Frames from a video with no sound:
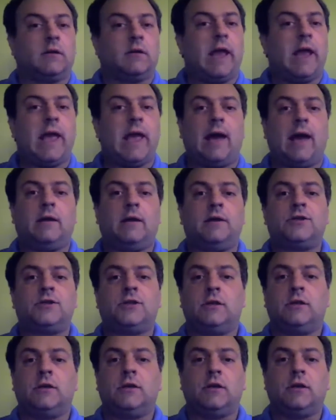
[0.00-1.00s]
they had an
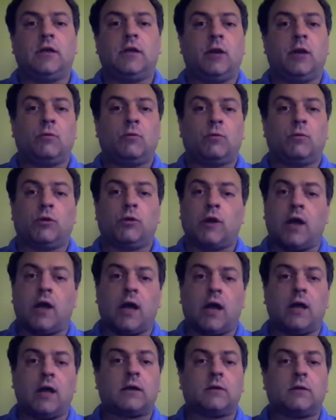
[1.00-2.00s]
agenda and they were
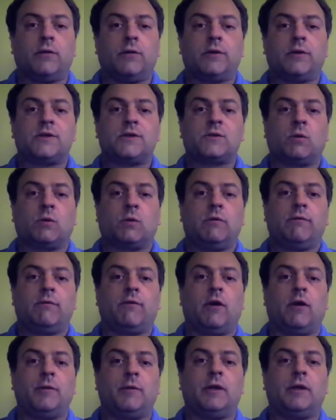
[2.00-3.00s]
not going to swerve
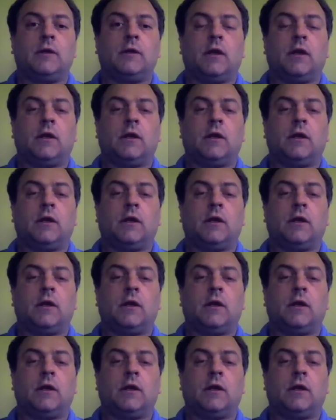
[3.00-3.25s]
from it.